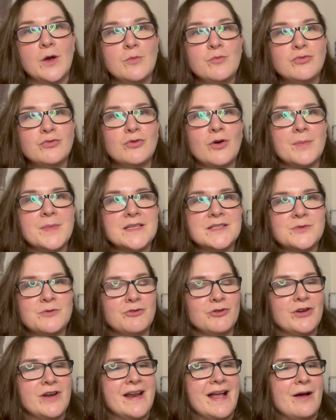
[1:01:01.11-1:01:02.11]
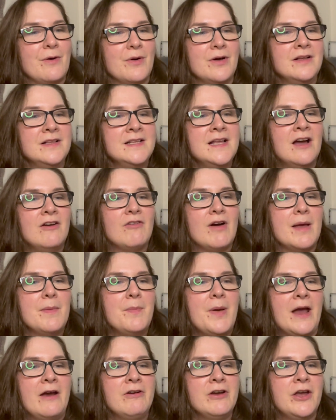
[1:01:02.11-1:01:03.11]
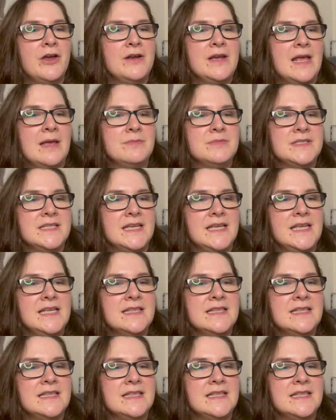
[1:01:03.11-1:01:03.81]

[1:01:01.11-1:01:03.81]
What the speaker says: I promise we're on an hour. Right, Perricone MD.